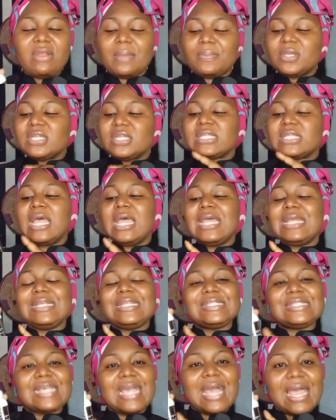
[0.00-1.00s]
Because
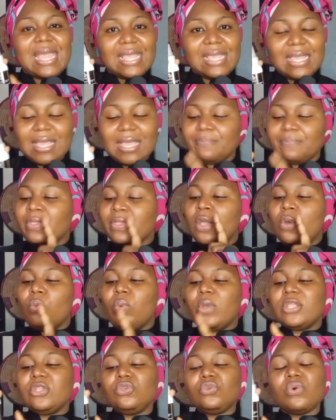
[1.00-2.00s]
this guy here,
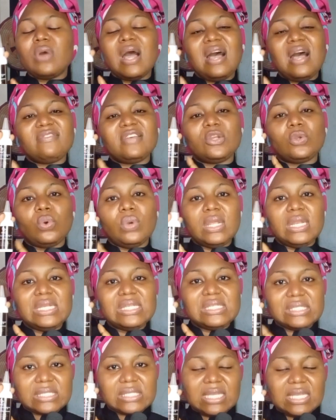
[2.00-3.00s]
when you have an oily
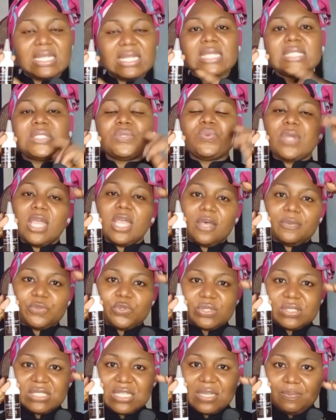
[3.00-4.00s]
skin, it will help
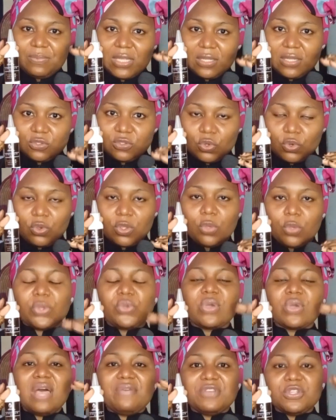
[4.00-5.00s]
to step down the oil. When
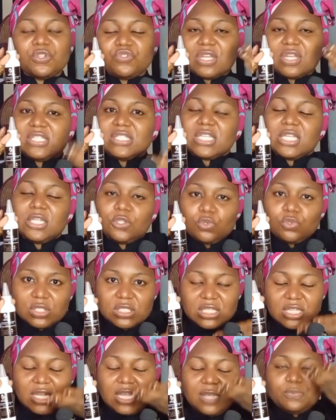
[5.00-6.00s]
you have a dry skin, it will
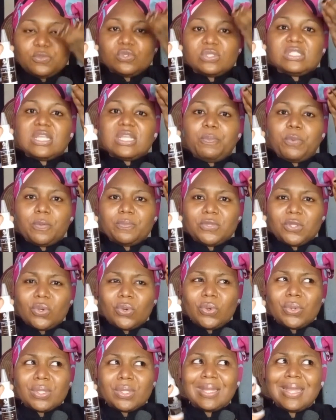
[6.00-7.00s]
still help to step up the
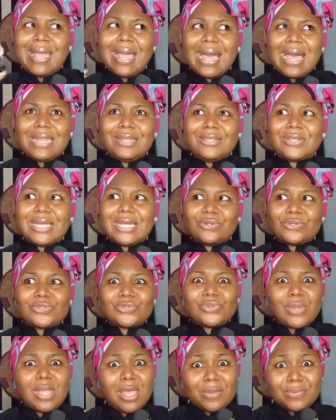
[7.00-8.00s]
oil. And it can
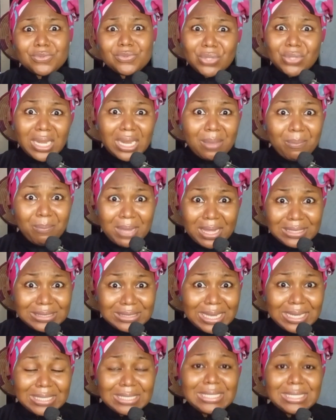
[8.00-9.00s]
also help to clear mild
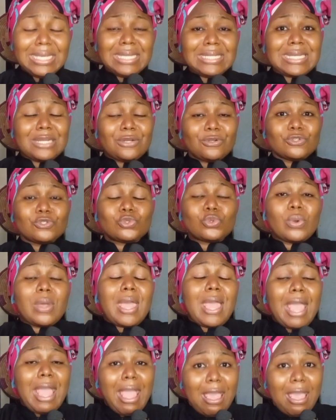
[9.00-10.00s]
acne. It can also
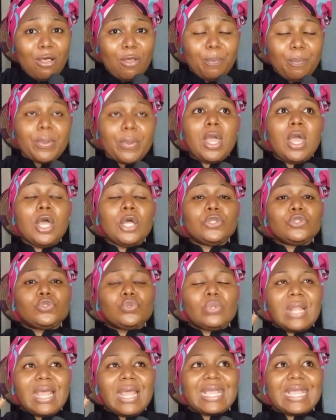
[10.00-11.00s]
help to
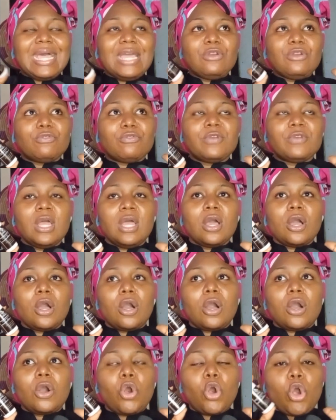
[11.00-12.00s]
like kind of
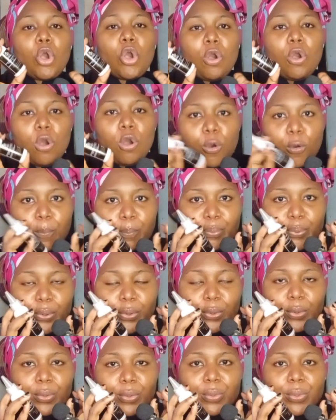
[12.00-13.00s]
curb
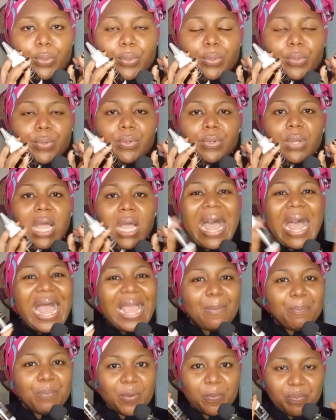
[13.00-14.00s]

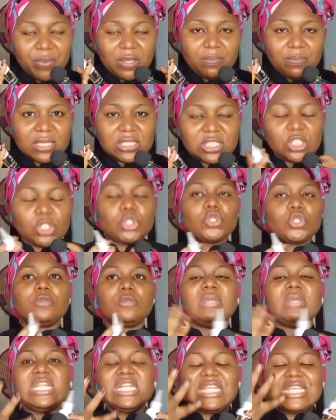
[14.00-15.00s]
hyperpigmentation,
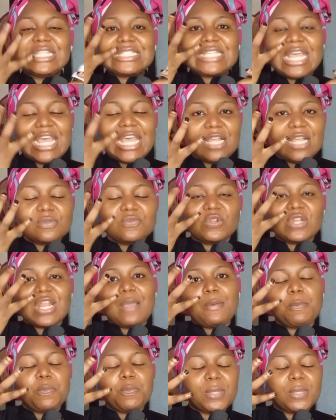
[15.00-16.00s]
meaning it helps for the
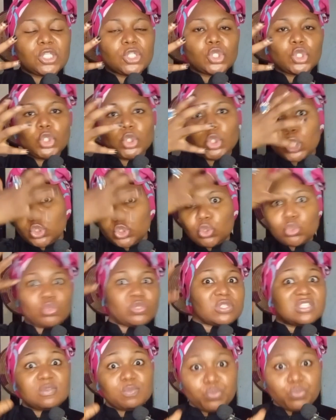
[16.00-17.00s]
hyperpigmentation not to
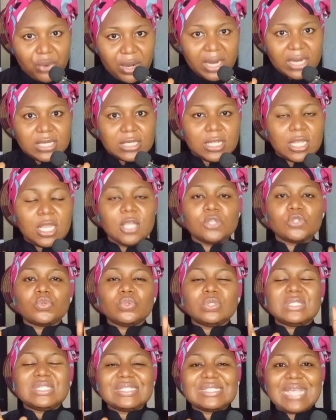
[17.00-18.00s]
spread. So
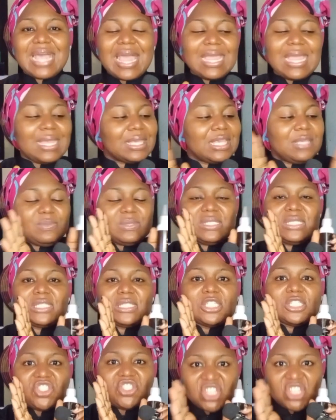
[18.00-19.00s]
this guy keeps it
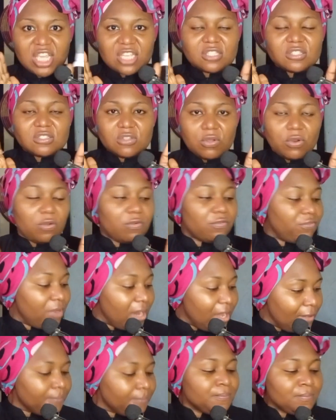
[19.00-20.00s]
in check, sort of,
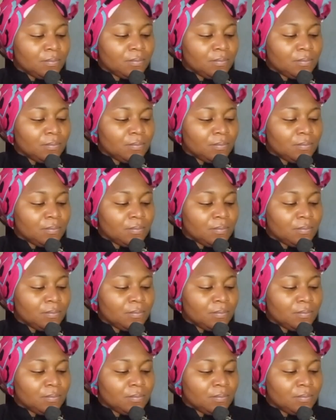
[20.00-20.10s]
right?